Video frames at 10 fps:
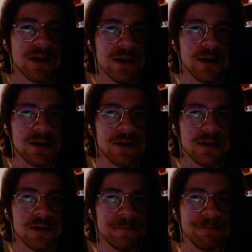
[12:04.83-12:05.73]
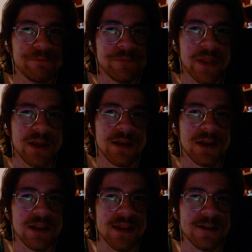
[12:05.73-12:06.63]
And
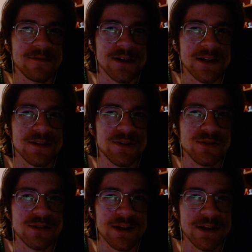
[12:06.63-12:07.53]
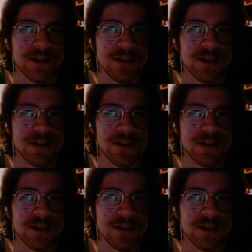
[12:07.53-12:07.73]
then if I had to do like